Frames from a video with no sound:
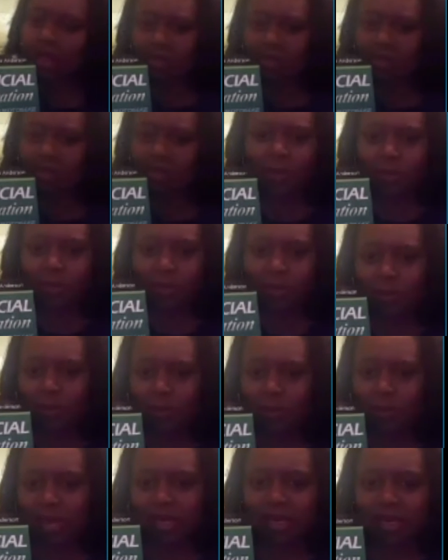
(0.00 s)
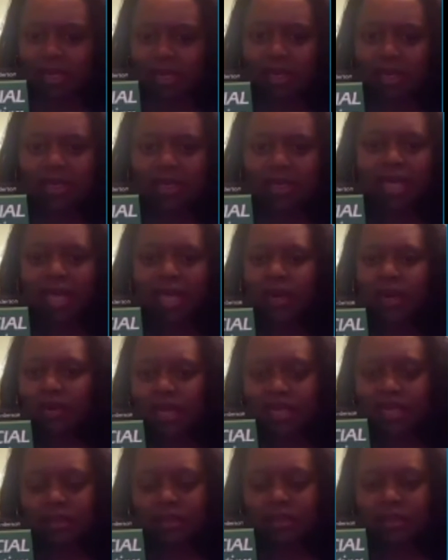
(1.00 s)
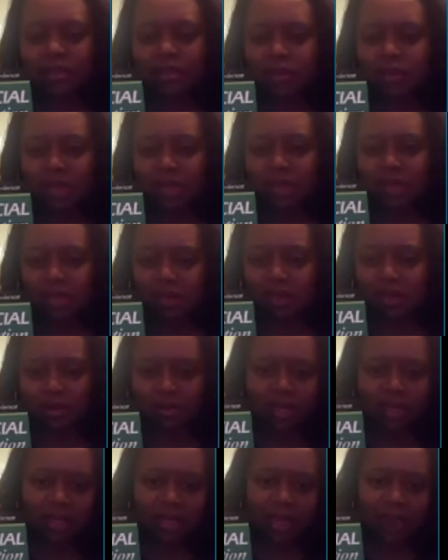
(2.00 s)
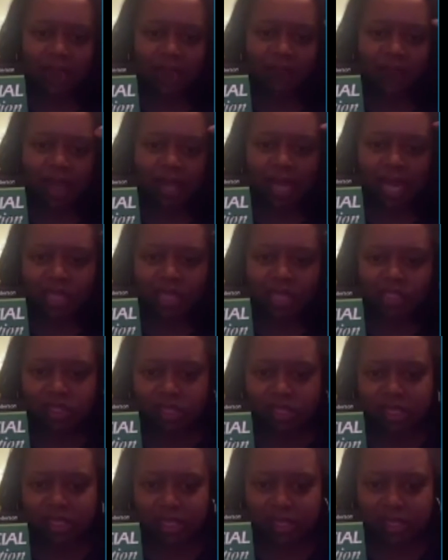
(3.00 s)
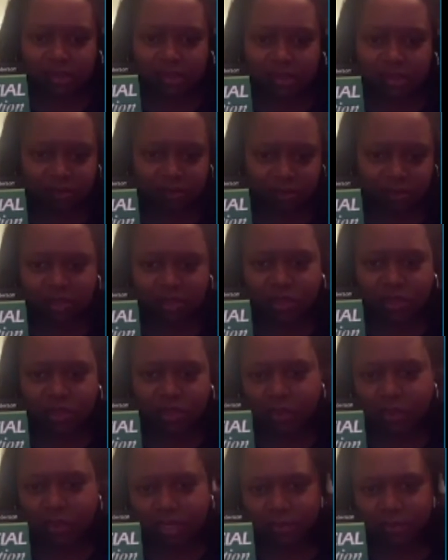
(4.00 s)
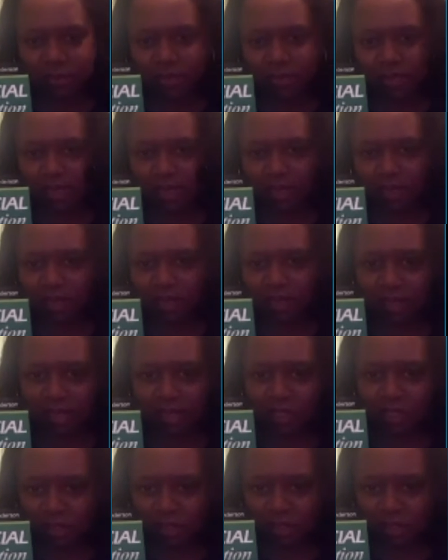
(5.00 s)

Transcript: other people might need it because I know they do. They financially doing some things that